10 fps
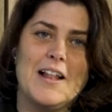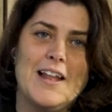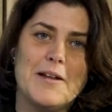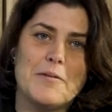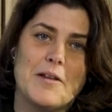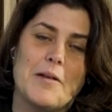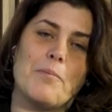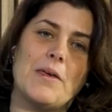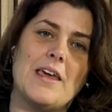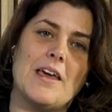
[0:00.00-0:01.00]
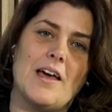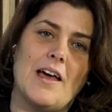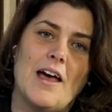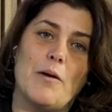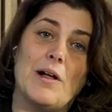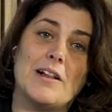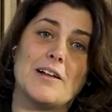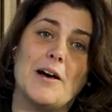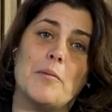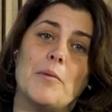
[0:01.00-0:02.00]
Let me uh,
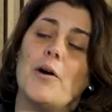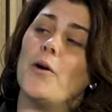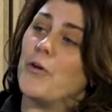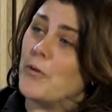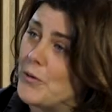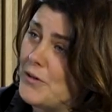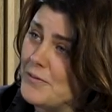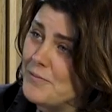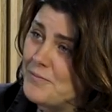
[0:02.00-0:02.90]
welcome Aurore